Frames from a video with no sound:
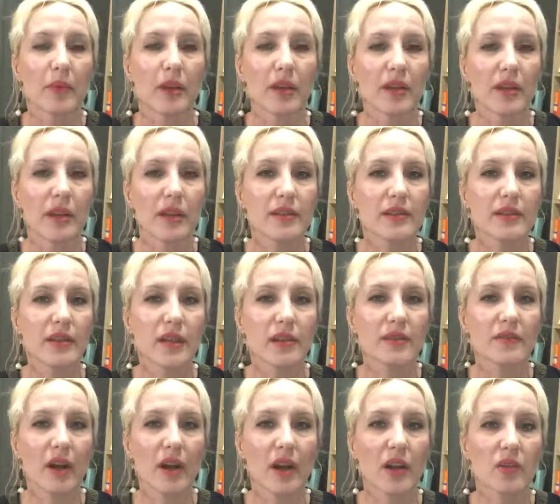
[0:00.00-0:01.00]

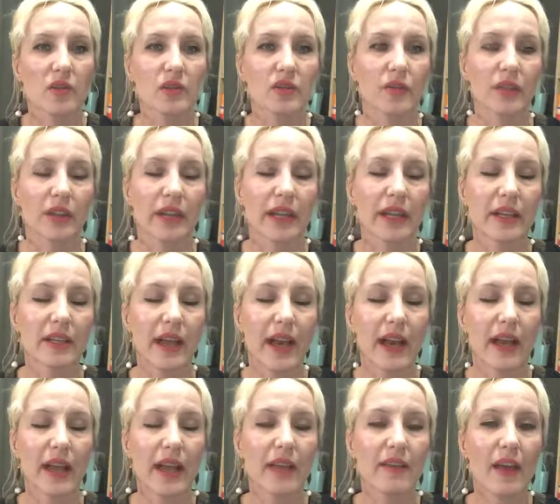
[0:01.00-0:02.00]
is very useful, and
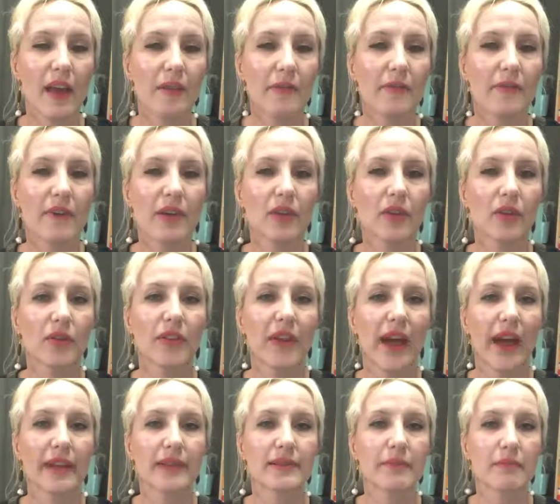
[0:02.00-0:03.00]
I feel
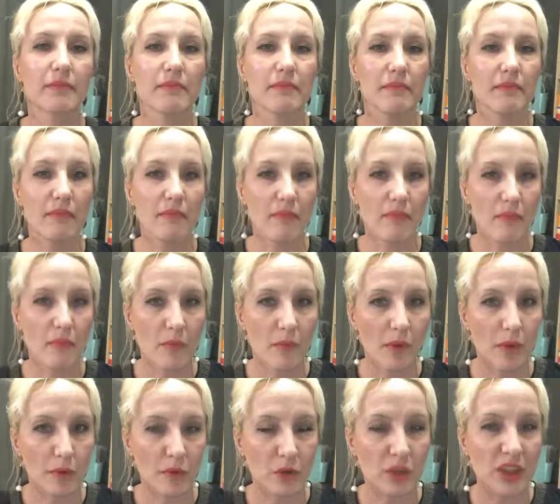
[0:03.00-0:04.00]
that
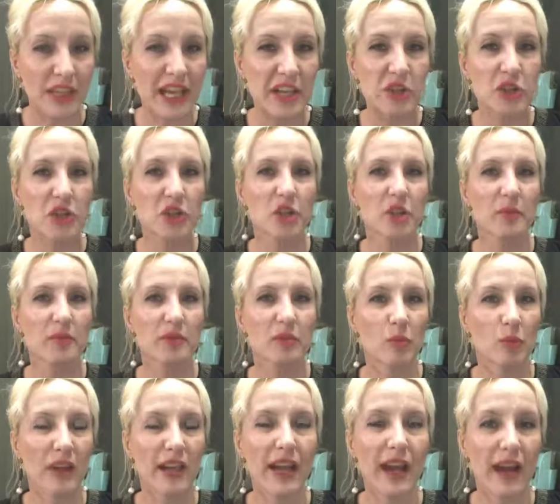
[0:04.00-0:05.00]
relationships
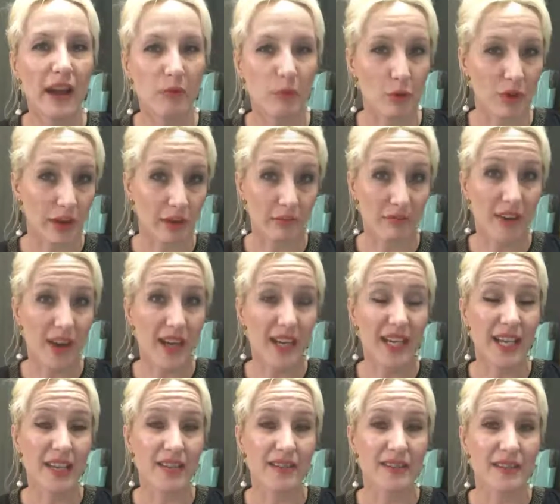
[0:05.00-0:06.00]
we have with our
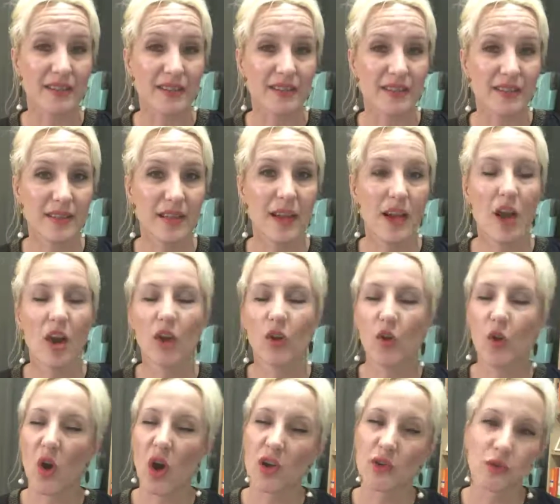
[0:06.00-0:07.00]
finances
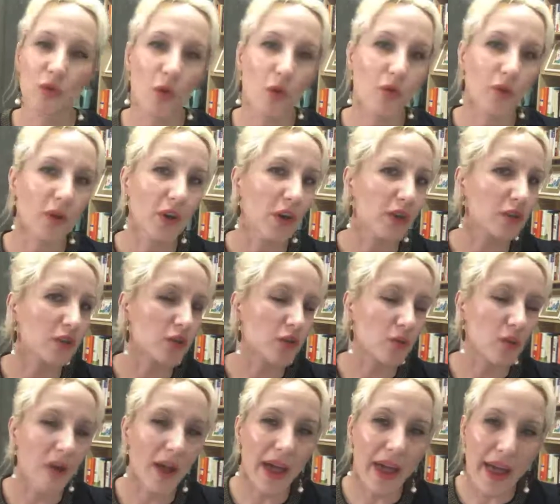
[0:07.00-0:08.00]
cross over
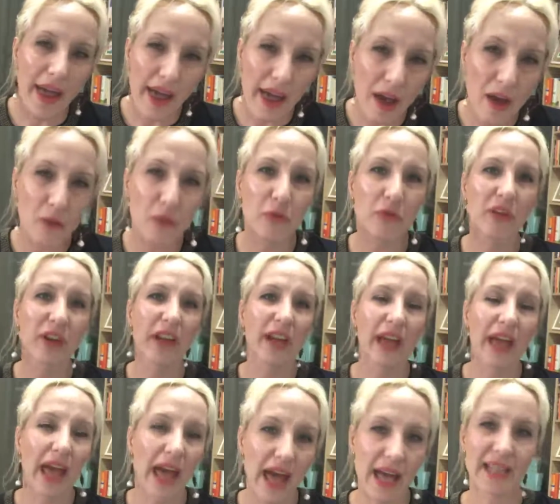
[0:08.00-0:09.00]
into
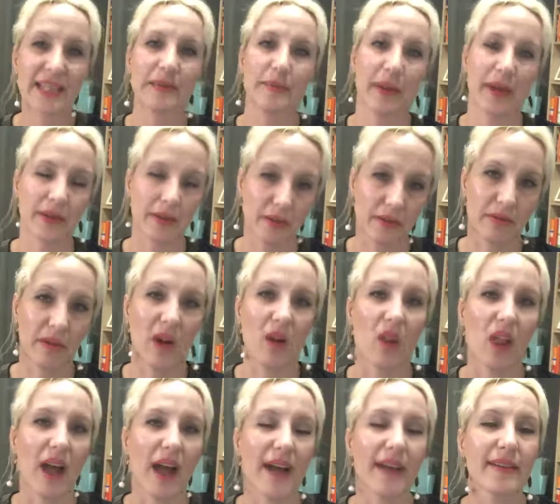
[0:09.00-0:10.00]
every aspect of our
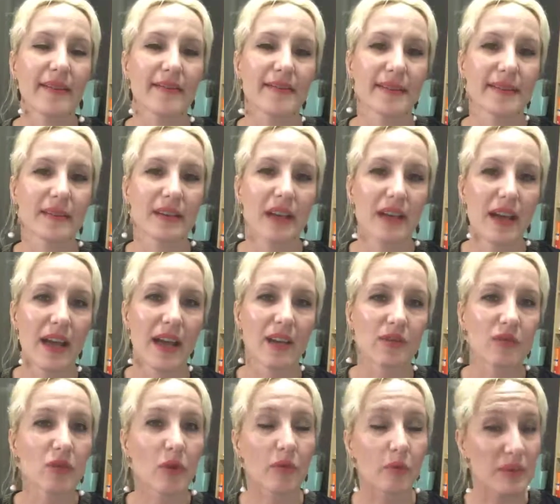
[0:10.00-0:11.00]
lives.
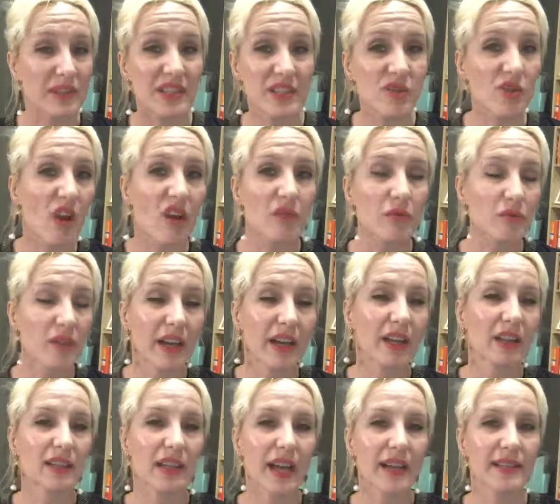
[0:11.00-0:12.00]
And so if we start
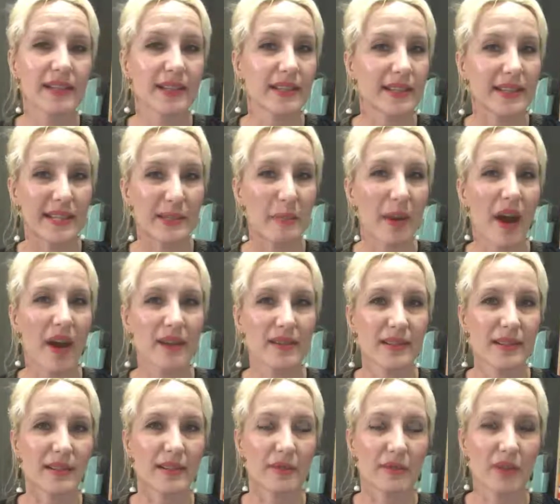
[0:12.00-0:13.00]
recognizing these
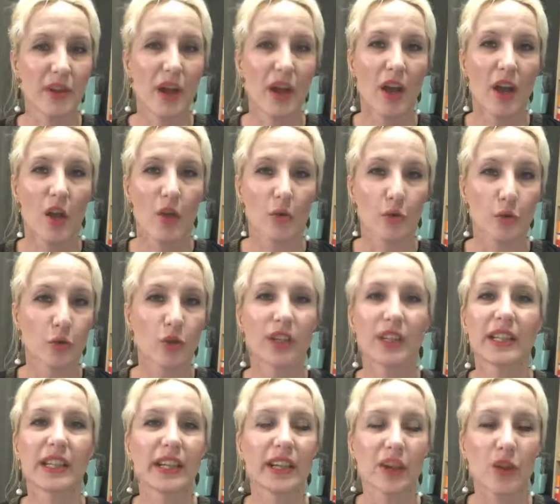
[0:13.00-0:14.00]
positive,
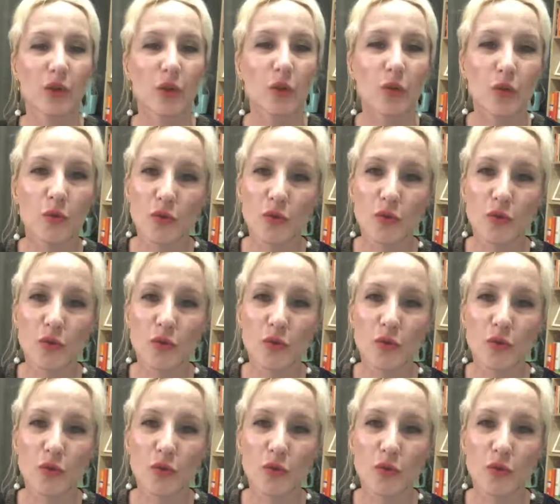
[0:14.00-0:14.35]
really